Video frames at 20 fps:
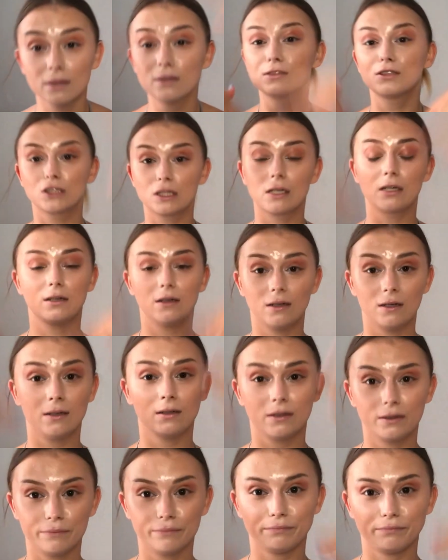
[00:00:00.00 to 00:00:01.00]
Just gonna
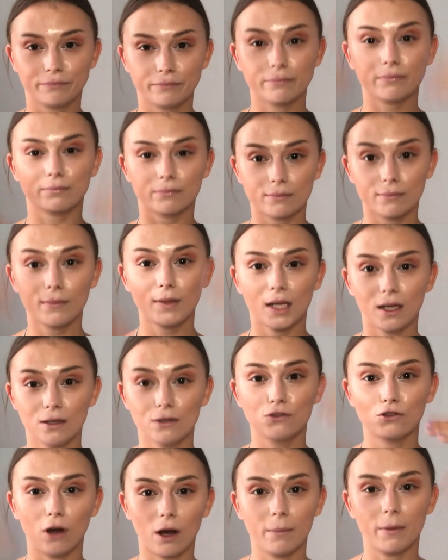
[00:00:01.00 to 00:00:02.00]

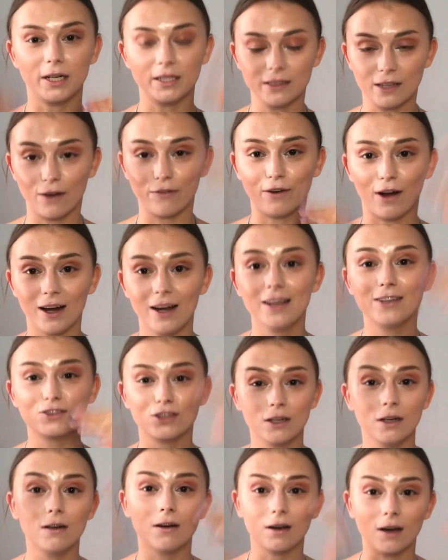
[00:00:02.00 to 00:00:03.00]
dry myself. I
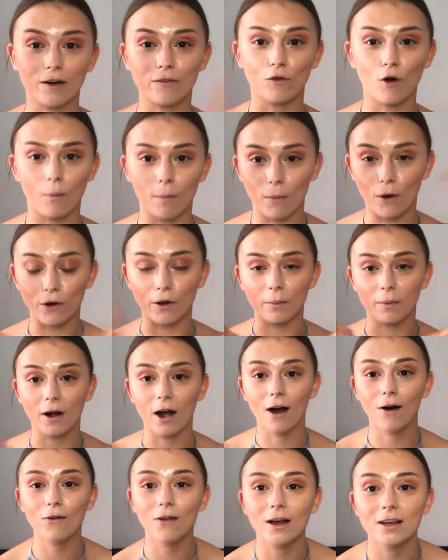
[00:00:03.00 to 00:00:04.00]
literally look like I've got a
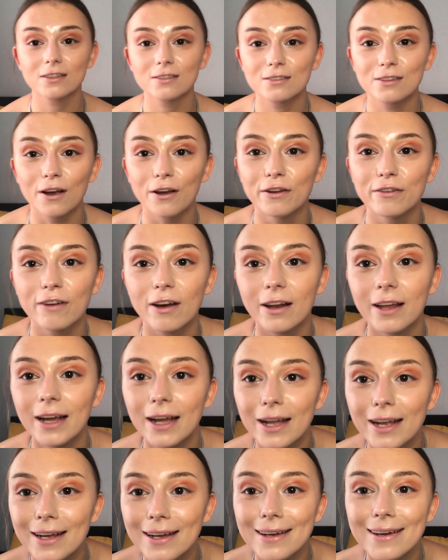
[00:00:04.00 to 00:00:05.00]
monobrow. That's so
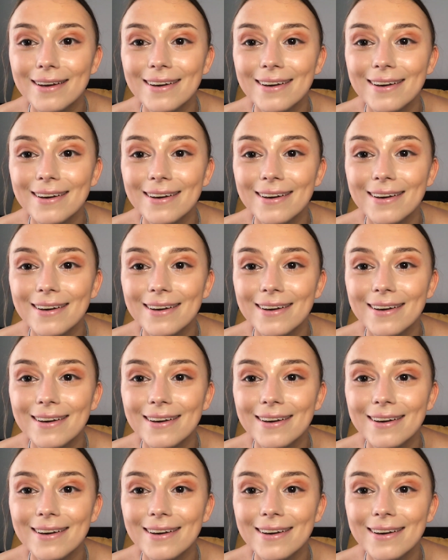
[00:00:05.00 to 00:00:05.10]
funny.